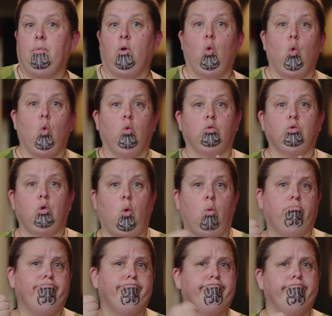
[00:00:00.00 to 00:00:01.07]
cabinet
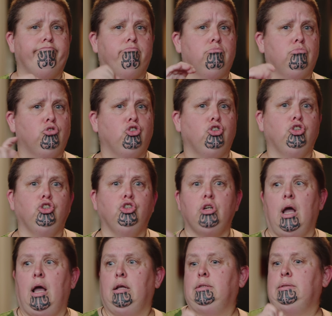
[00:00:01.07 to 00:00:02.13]
papers,
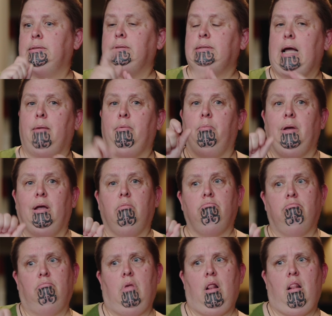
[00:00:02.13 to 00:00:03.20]
and the impact of
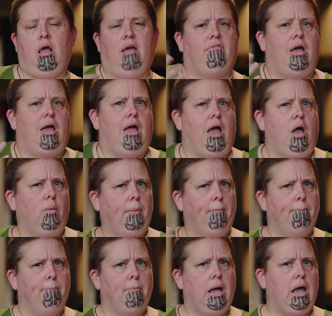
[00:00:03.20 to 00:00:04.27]
change on the lives of
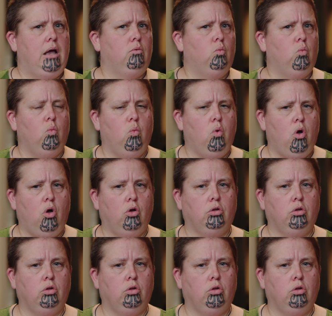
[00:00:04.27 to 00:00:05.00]
disabled people.